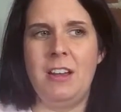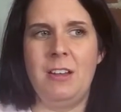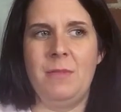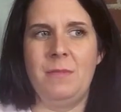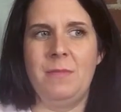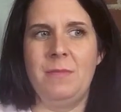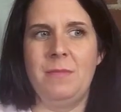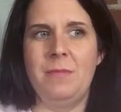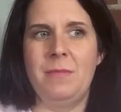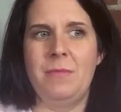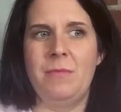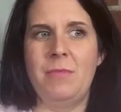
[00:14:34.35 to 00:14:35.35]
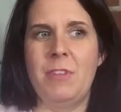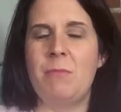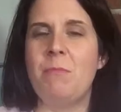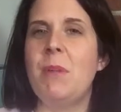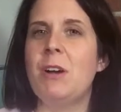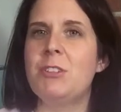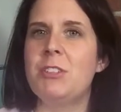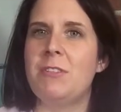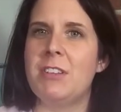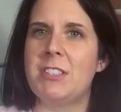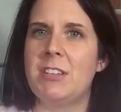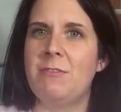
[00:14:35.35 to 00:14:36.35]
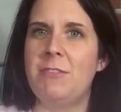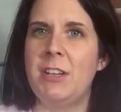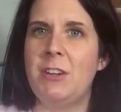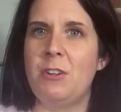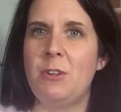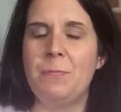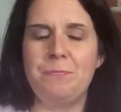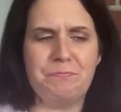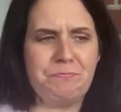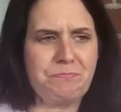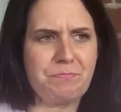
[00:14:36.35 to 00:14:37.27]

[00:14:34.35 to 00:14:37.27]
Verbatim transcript: um, that most of us can feel,